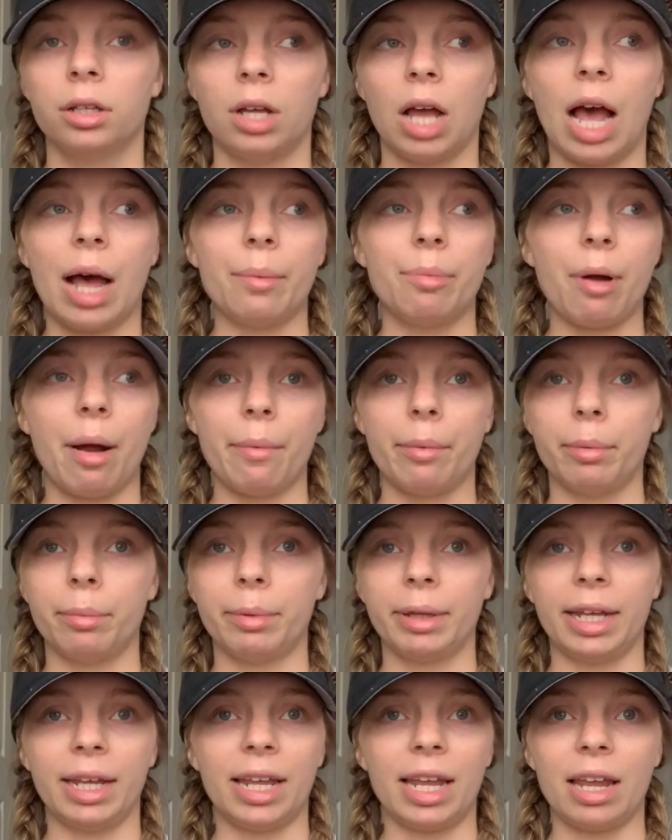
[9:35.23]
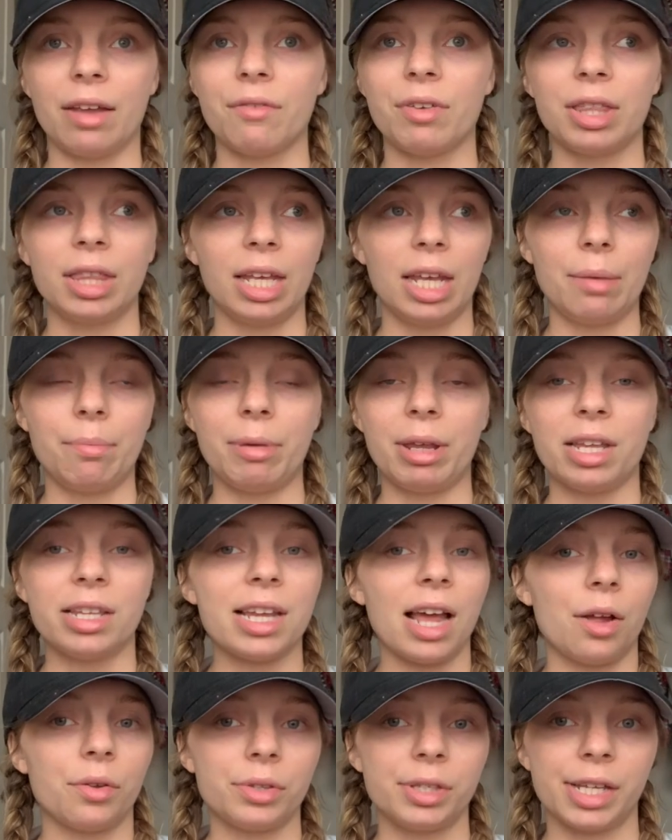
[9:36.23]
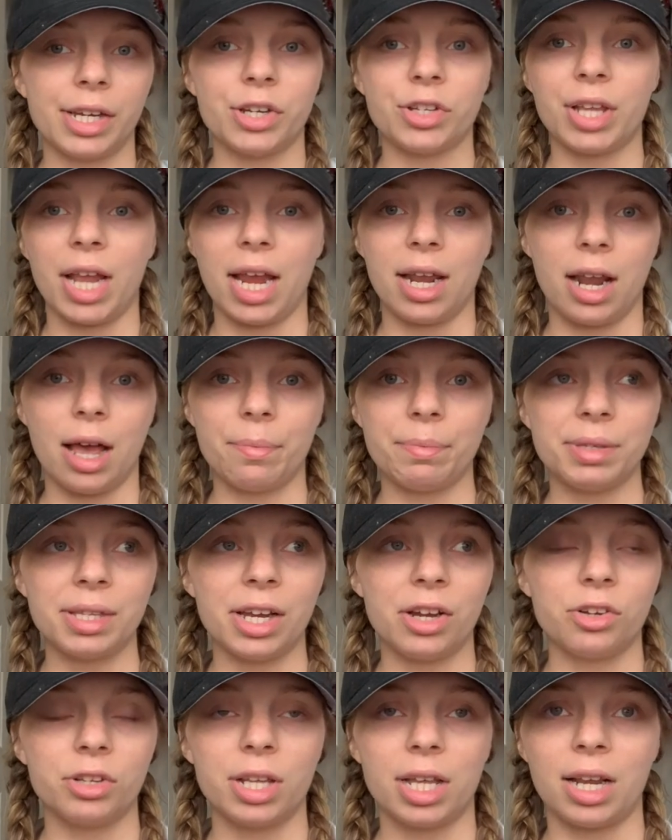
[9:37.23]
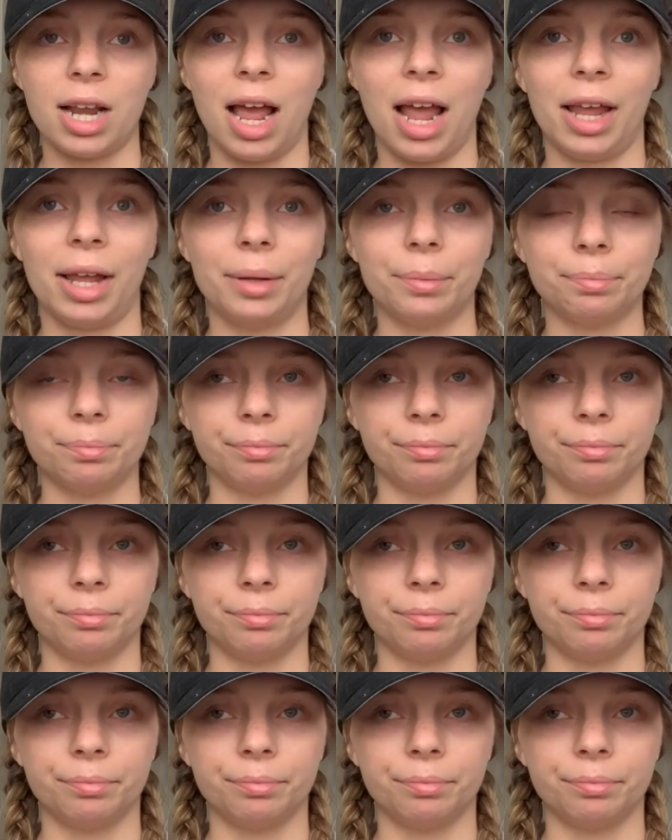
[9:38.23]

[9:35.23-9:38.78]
I'll probably evenly be downstairs and upstairs, and I